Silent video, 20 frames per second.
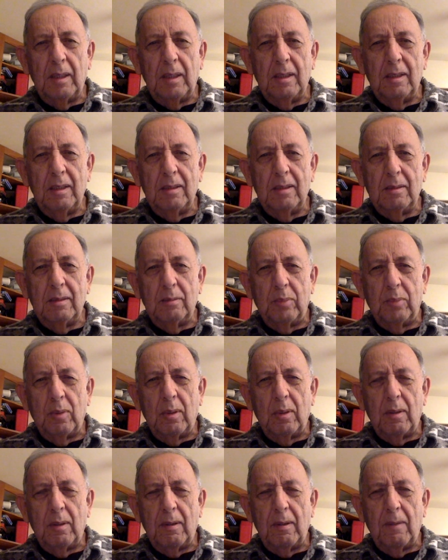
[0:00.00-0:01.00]
is
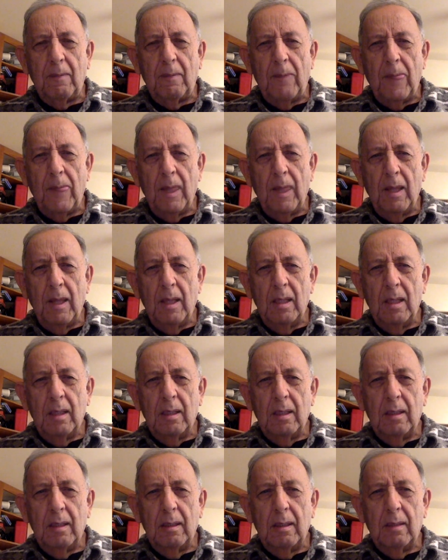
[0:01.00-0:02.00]
important
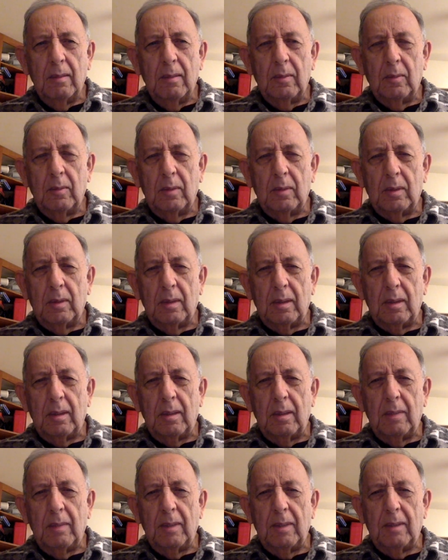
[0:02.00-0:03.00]
uh, when we're talking
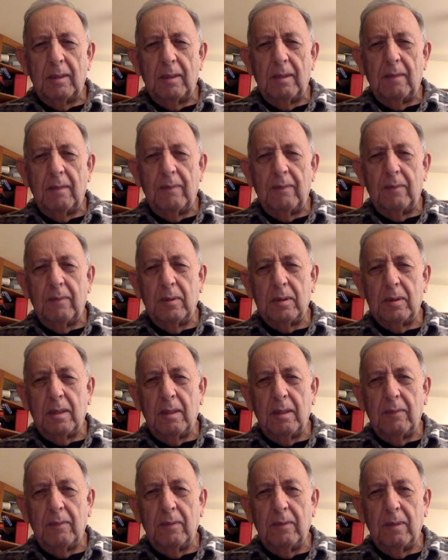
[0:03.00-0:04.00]
about the Air Force
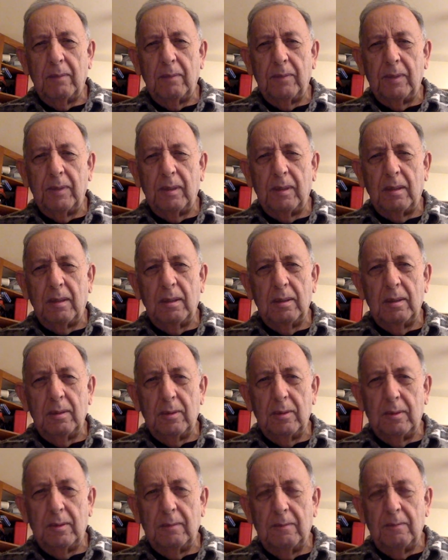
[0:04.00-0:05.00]
cover up and collusion.